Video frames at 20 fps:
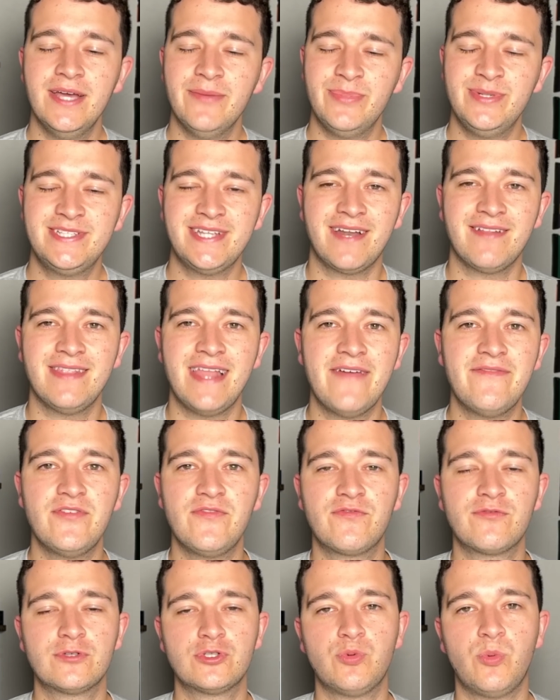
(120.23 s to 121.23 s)
He's at 11
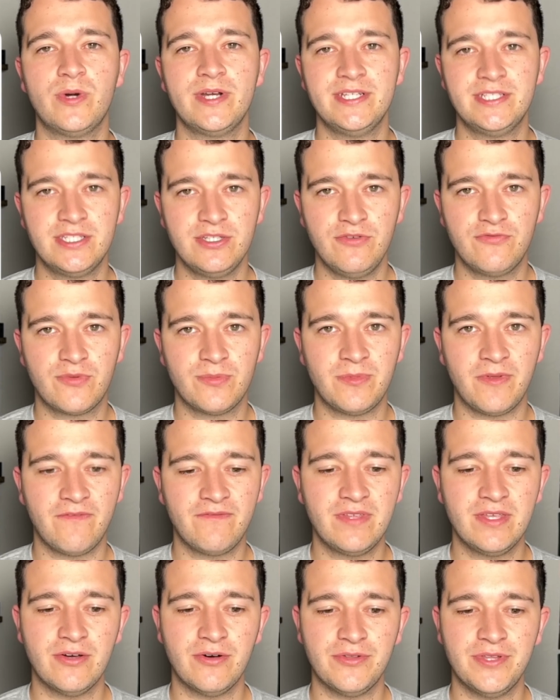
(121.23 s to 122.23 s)
for 22 from the
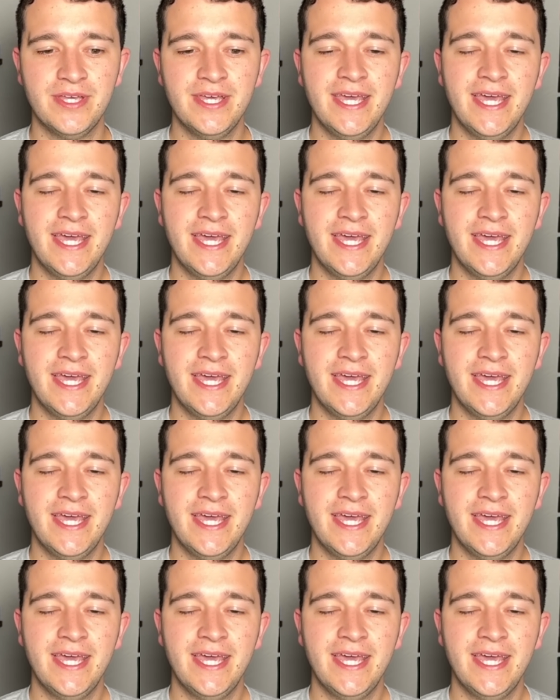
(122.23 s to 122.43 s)
field.